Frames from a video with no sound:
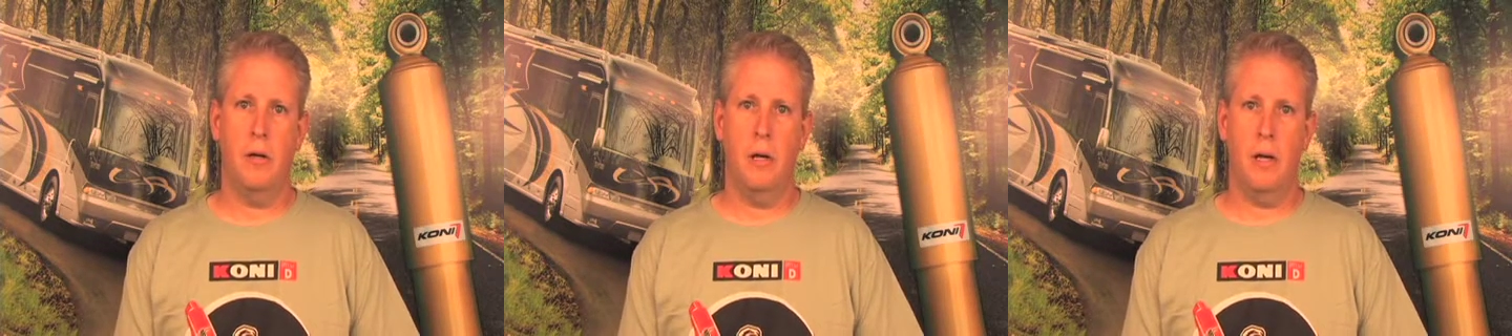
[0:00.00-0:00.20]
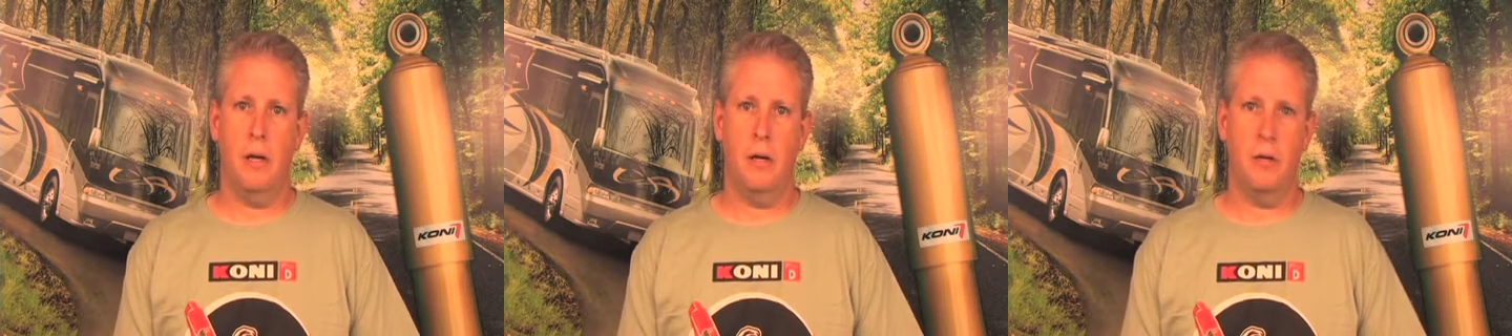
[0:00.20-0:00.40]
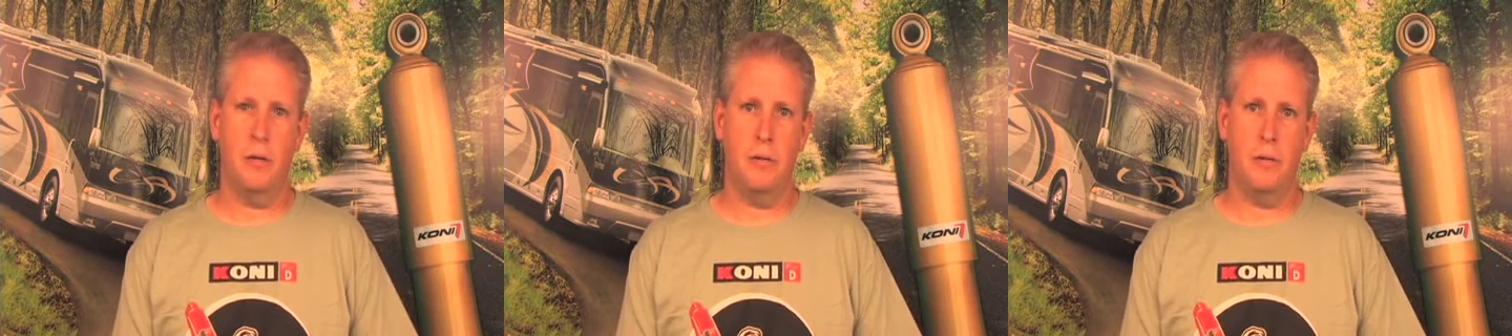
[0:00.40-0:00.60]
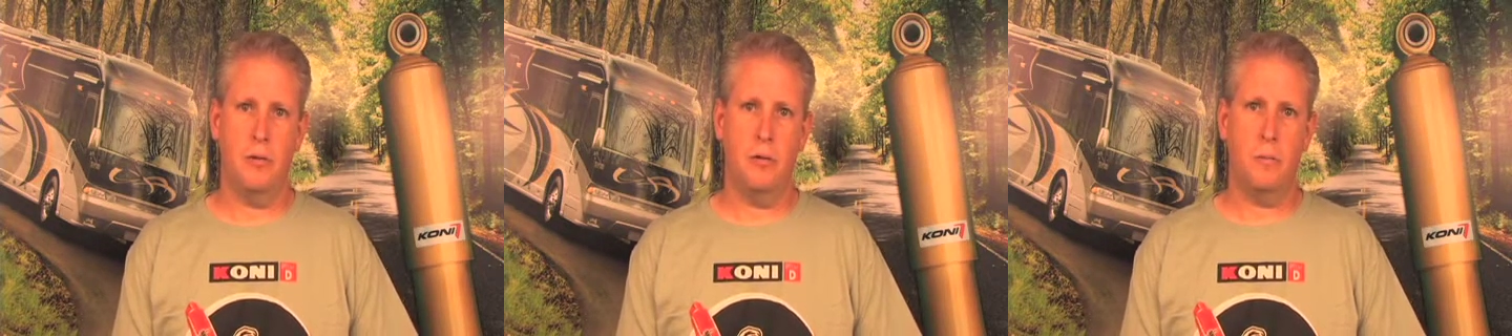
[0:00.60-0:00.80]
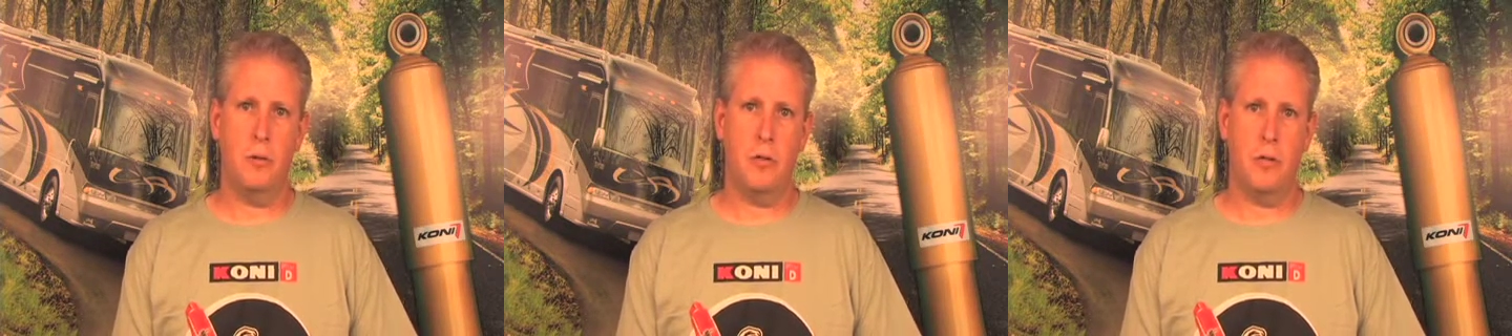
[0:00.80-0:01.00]
And
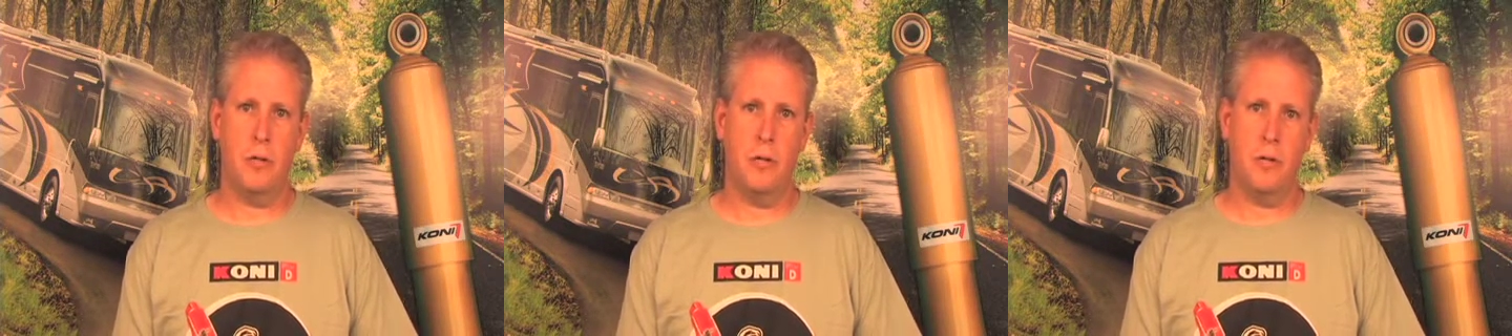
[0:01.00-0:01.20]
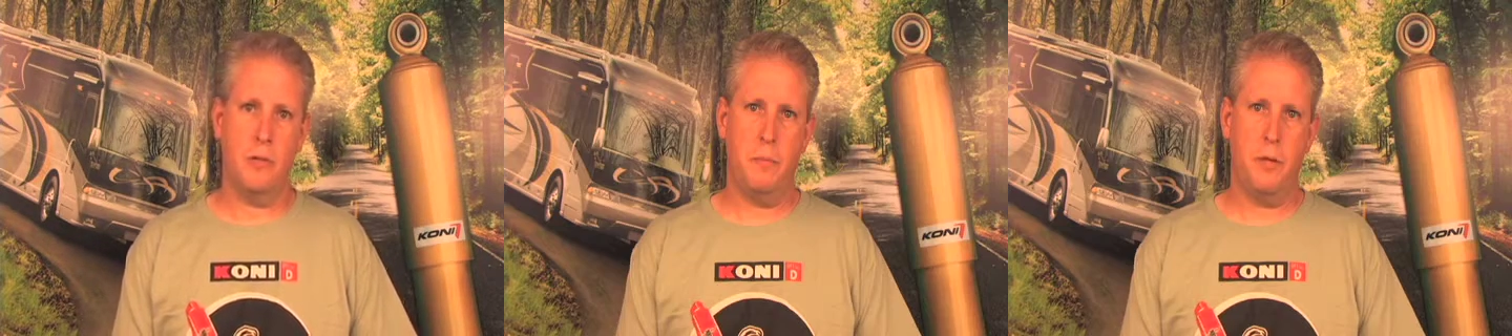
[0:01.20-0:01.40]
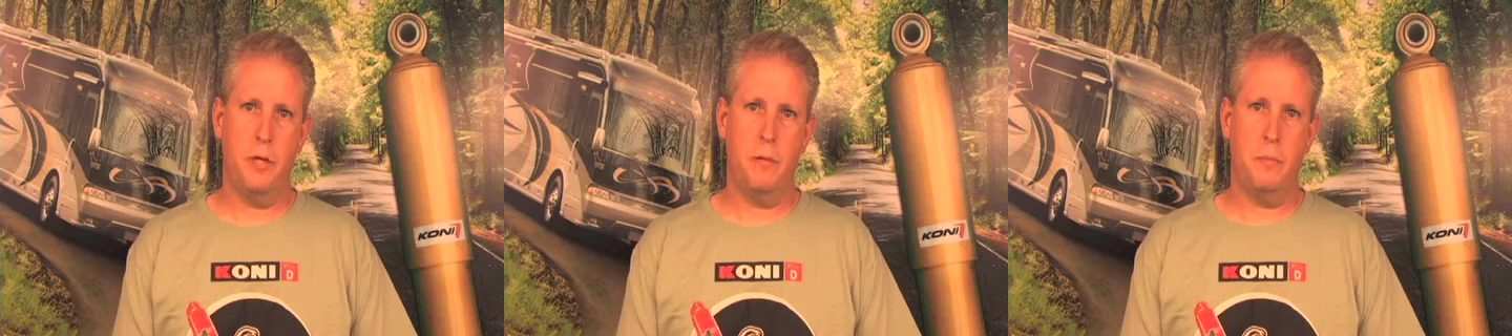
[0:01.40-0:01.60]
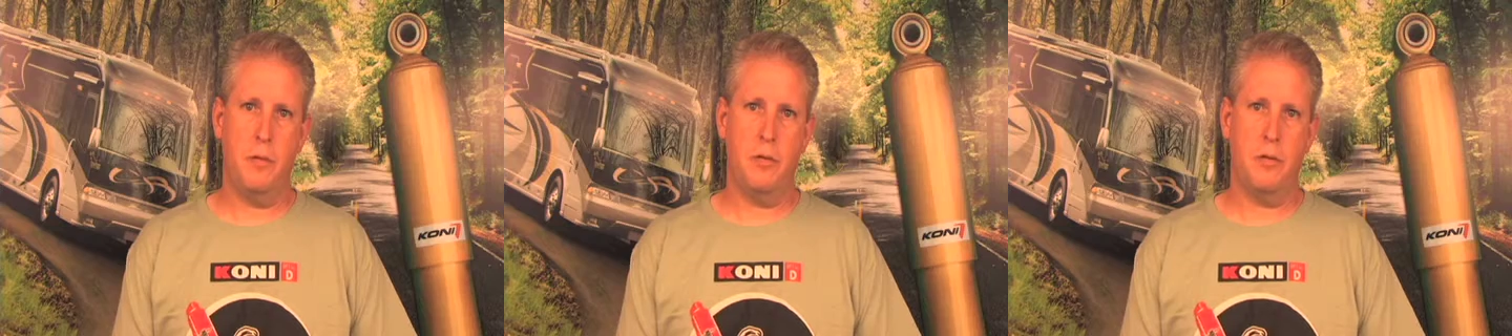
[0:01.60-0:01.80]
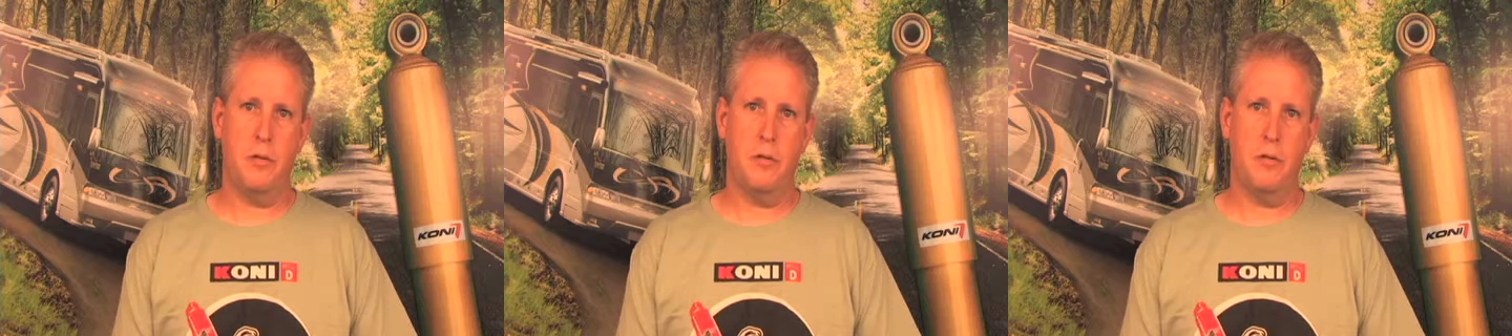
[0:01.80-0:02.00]
SuperSteer has been in
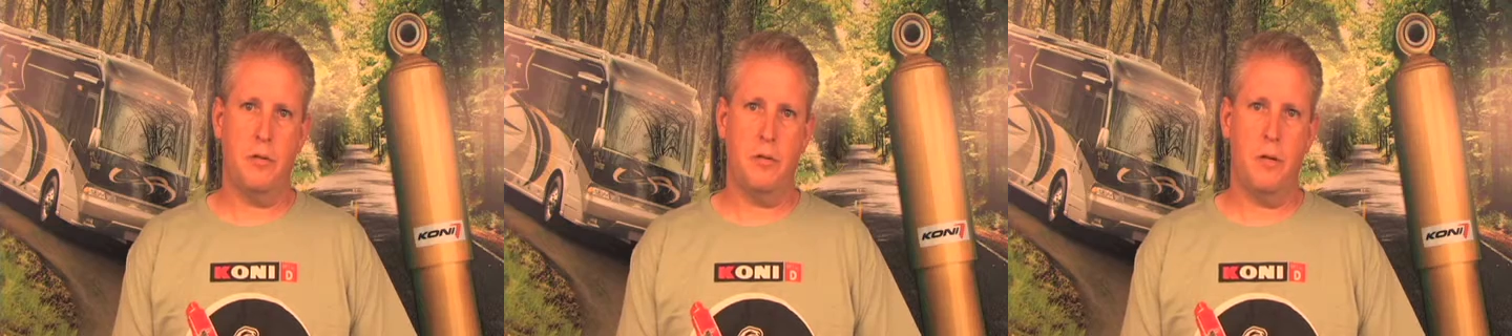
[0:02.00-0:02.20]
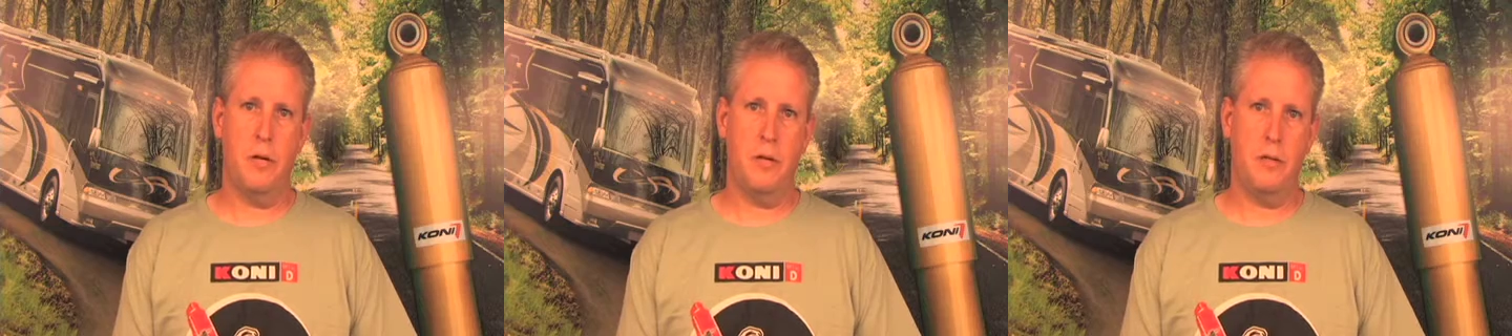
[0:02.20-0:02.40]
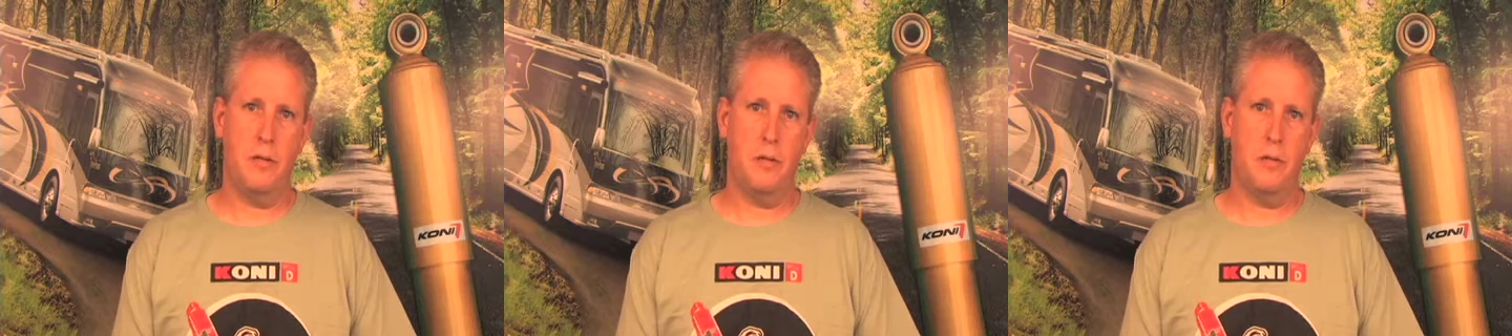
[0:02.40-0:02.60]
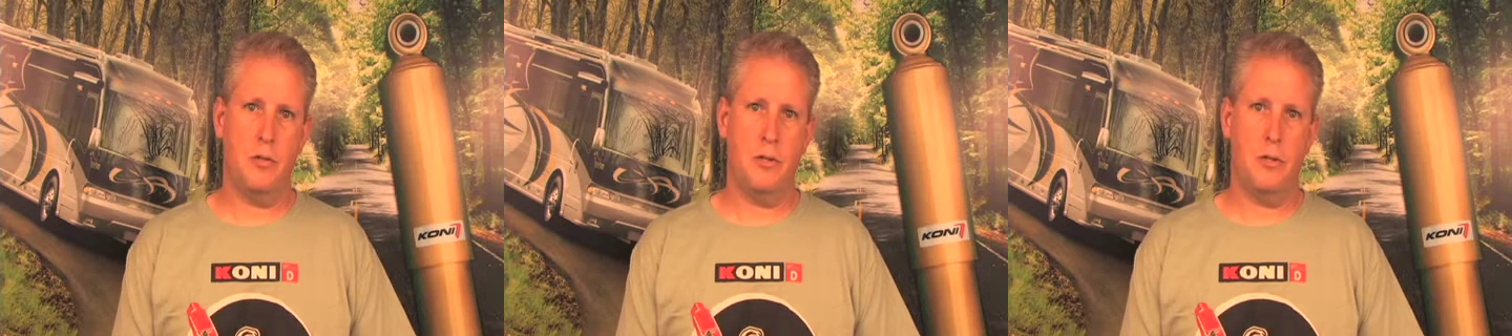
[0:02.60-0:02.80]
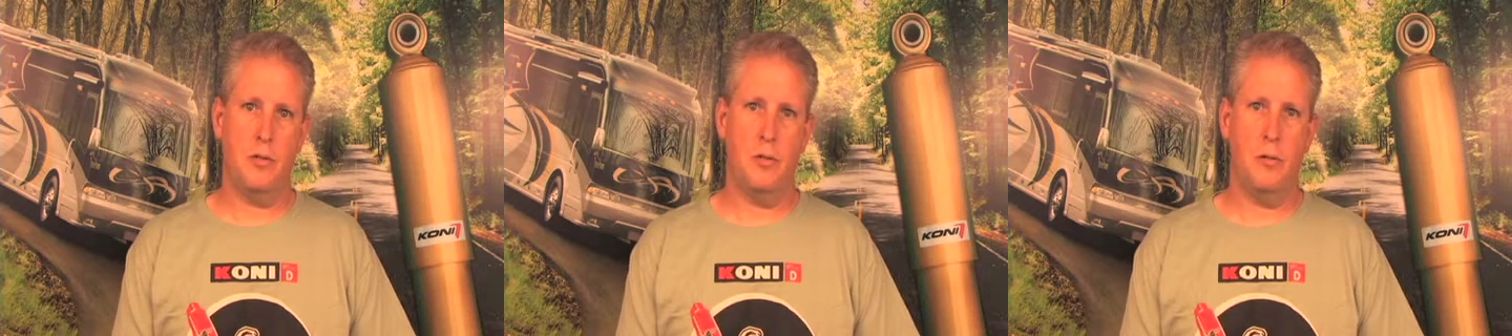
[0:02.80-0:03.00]
business since
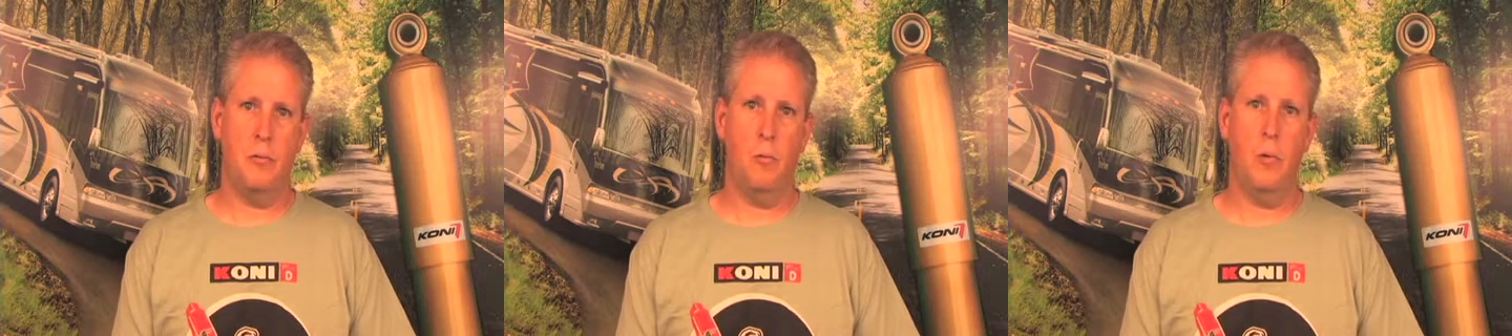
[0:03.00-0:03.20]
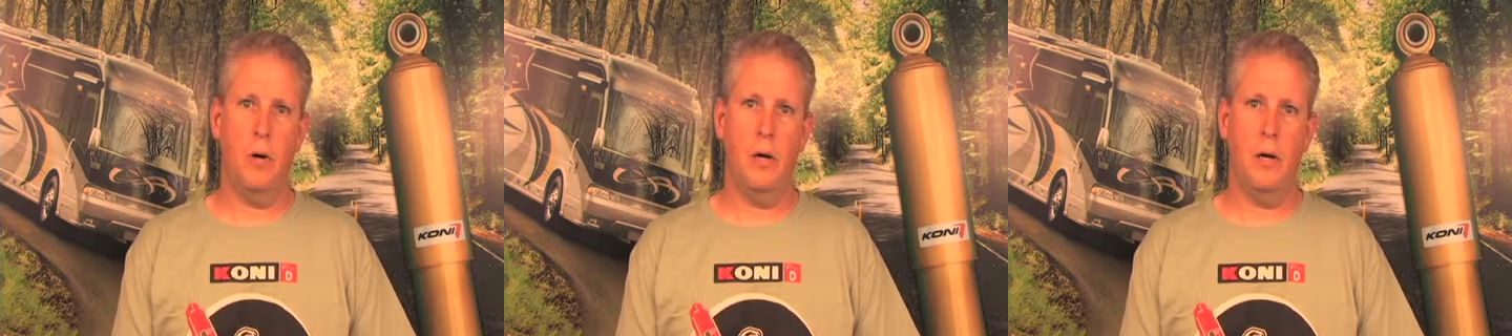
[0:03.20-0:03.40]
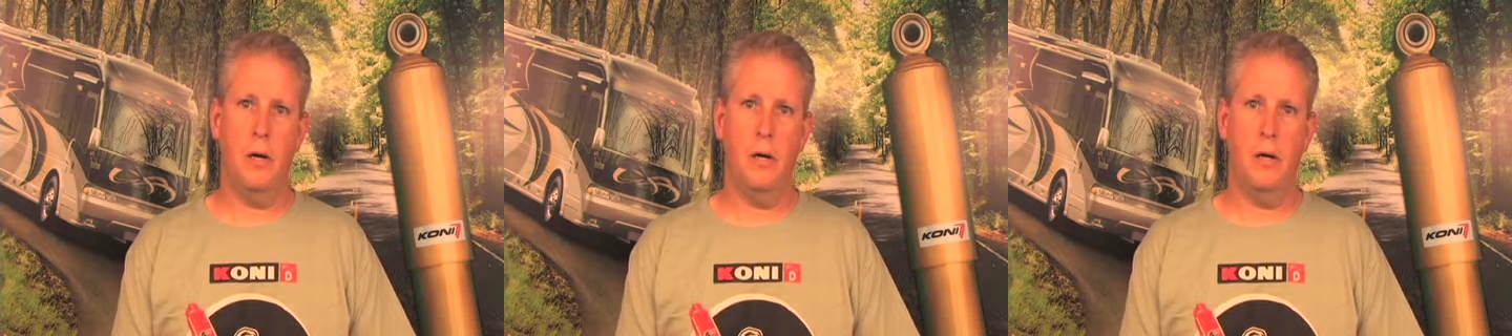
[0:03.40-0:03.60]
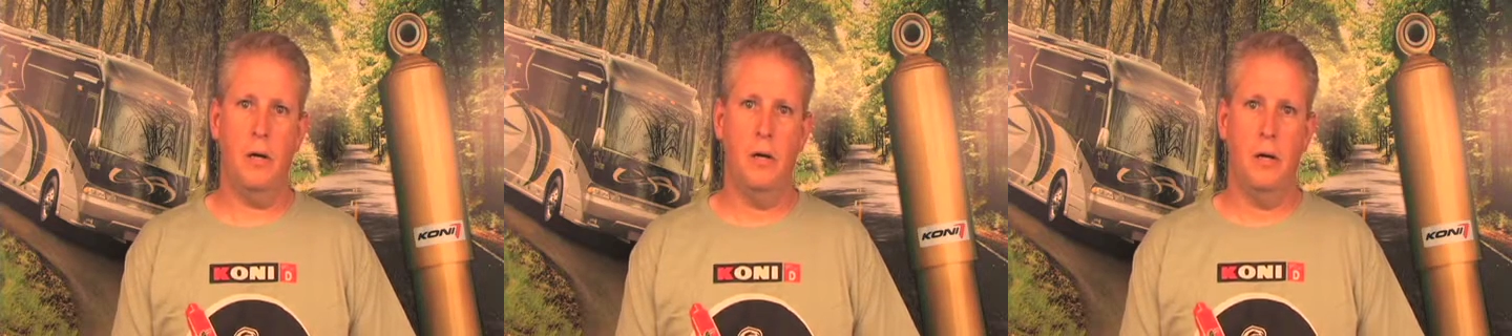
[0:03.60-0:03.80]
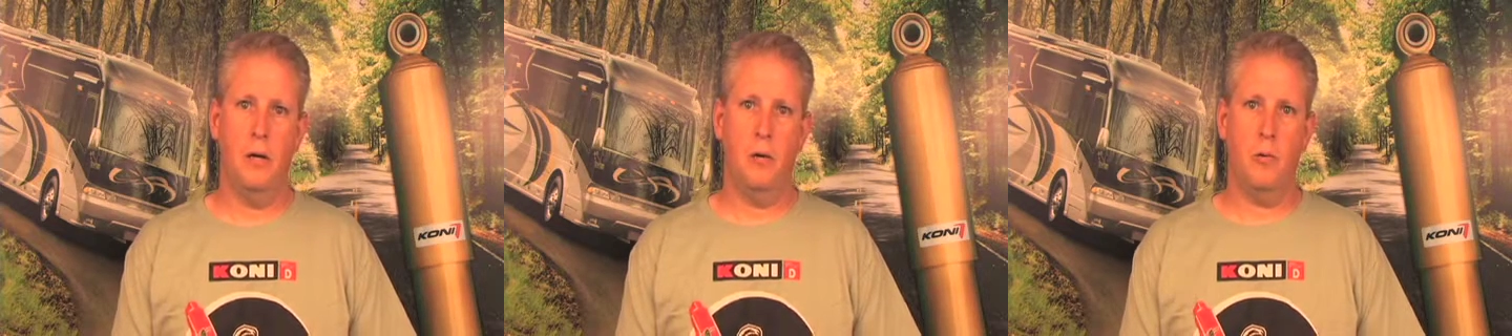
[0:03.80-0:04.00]
1961,